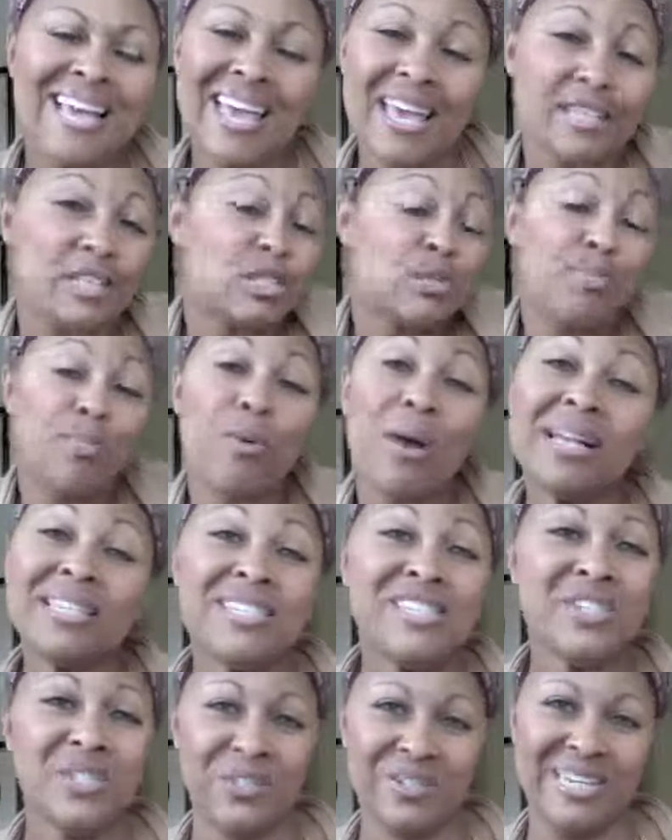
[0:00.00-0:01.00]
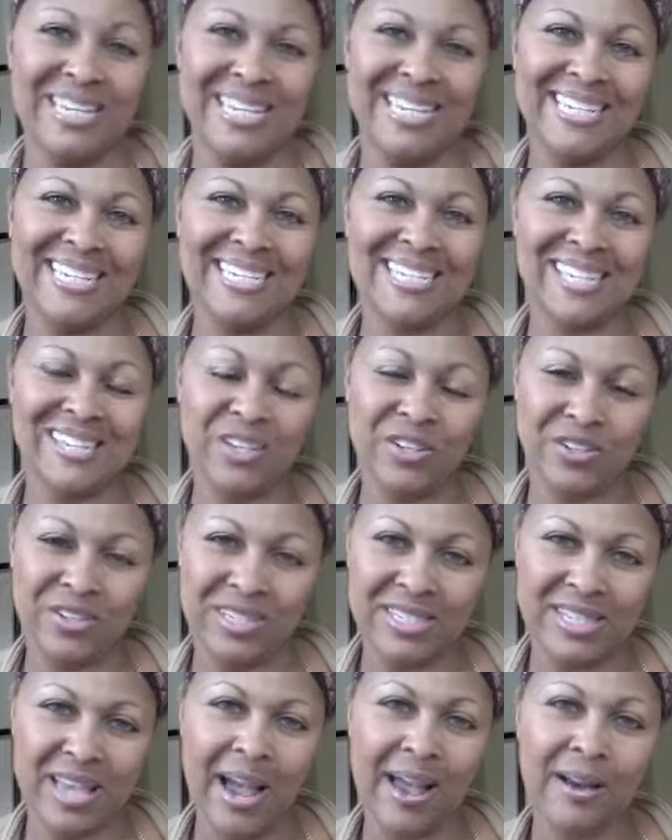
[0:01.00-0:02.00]
express your needs and your
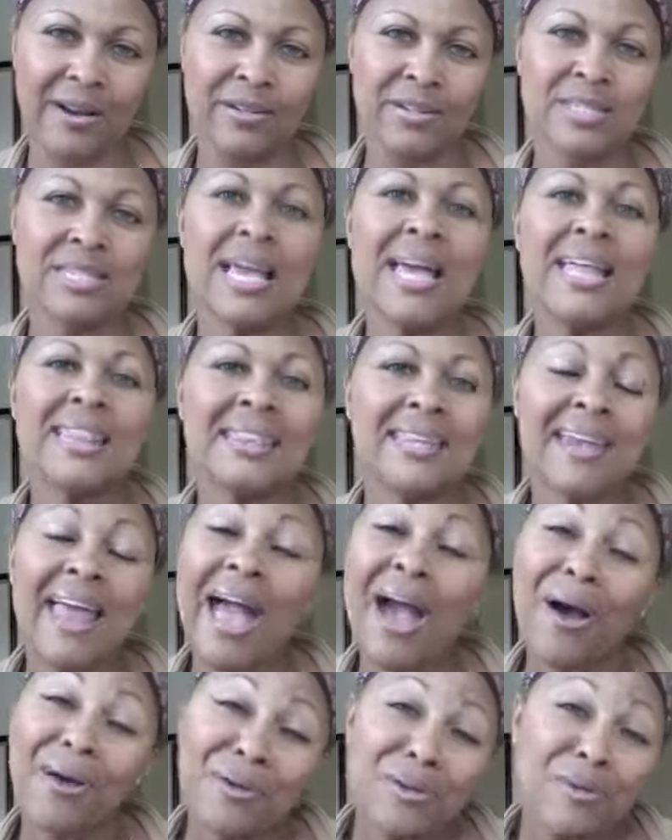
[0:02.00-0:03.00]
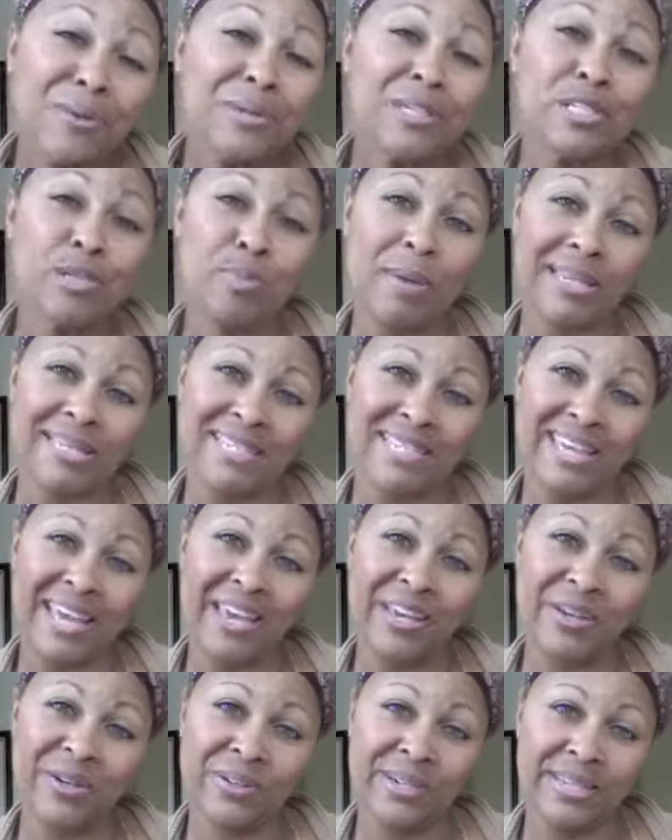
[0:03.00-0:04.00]
desires, then how do you expect to
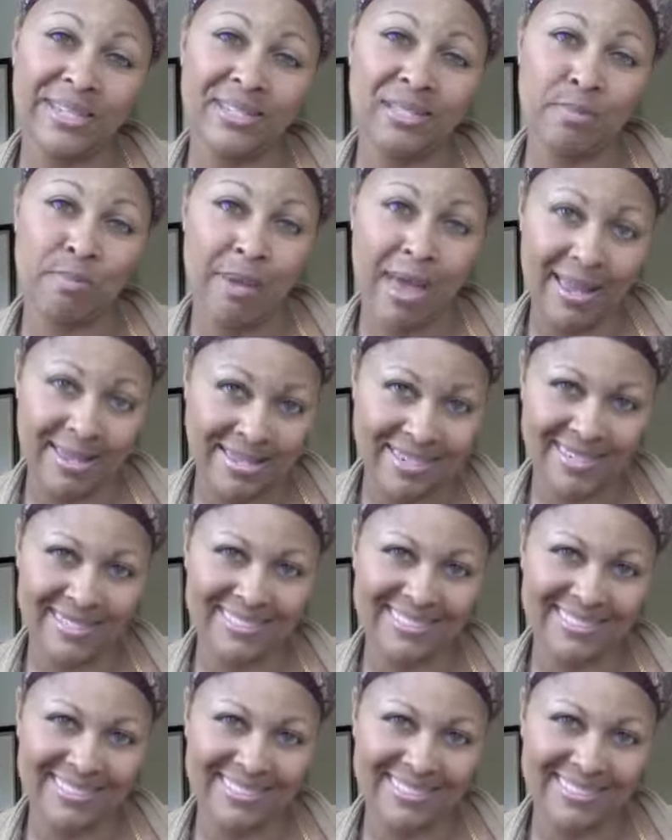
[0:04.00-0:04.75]
get your needs met?